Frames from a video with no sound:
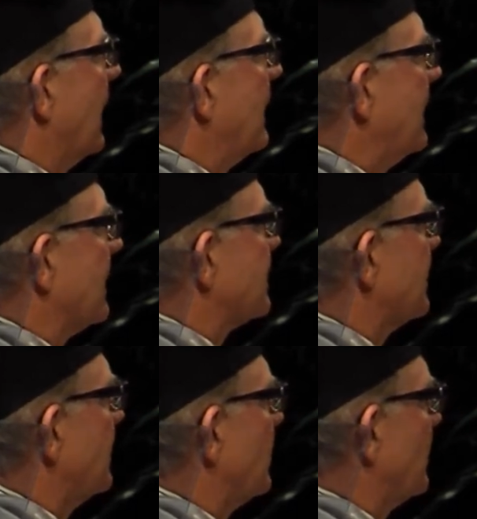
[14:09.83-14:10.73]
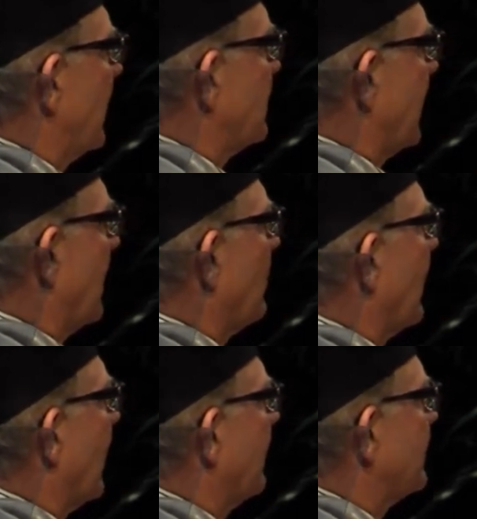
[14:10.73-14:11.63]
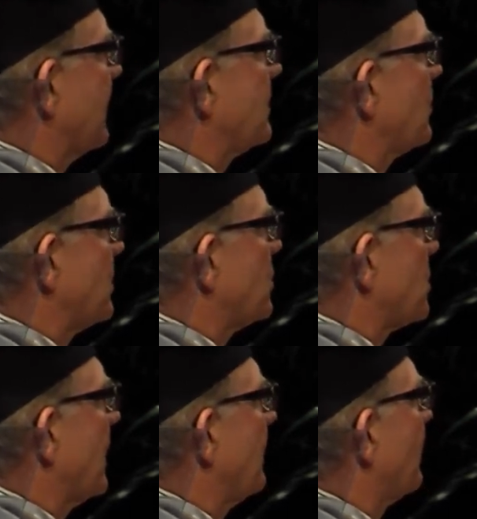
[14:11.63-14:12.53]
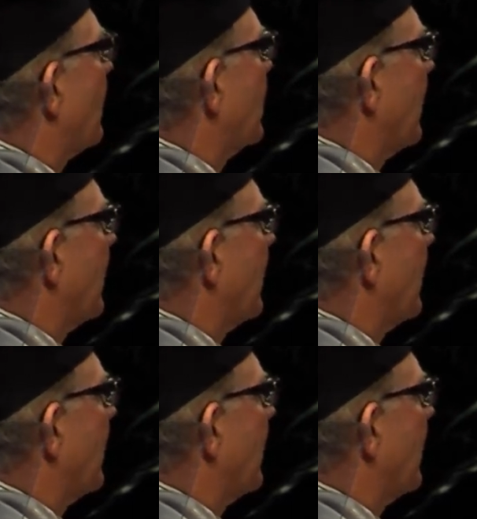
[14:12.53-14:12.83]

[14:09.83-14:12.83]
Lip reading: And yes, you'll touch animal lives. That's what you're trained for.